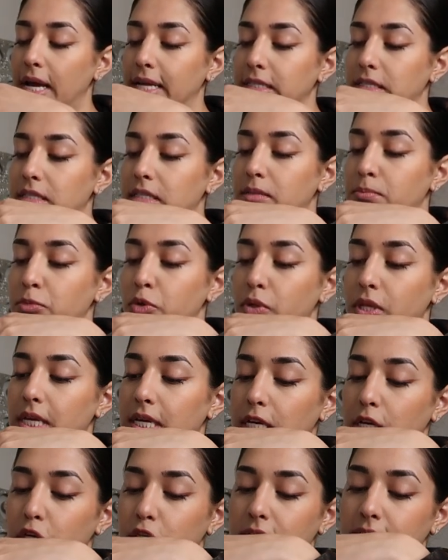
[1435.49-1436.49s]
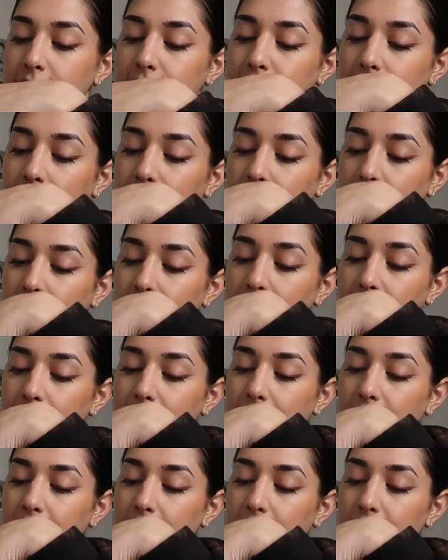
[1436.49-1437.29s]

and smoothing your skin,